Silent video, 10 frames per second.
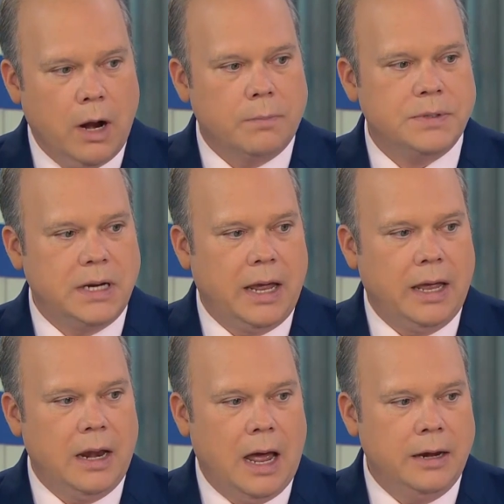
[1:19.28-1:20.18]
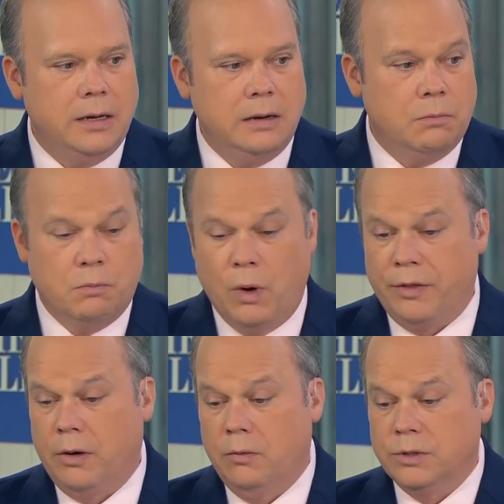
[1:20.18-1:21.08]
corrupt, and I,
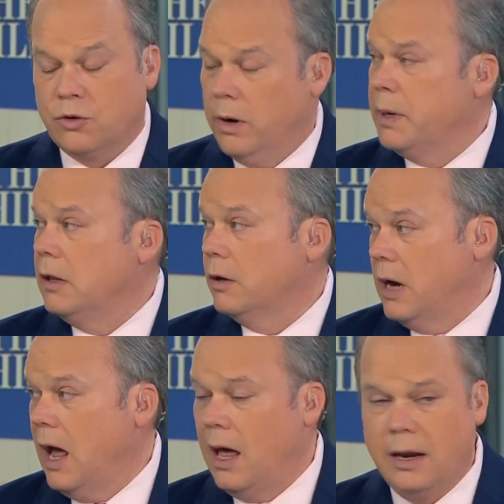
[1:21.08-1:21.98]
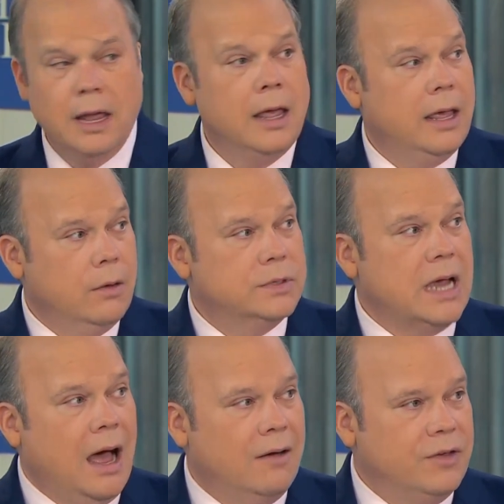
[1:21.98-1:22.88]
whether it was criminal or not, it
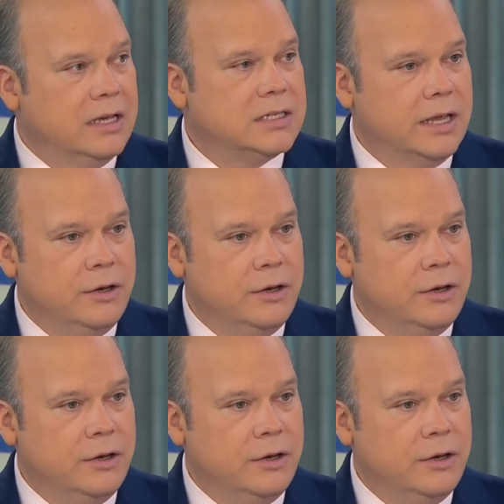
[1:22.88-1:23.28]
was obviously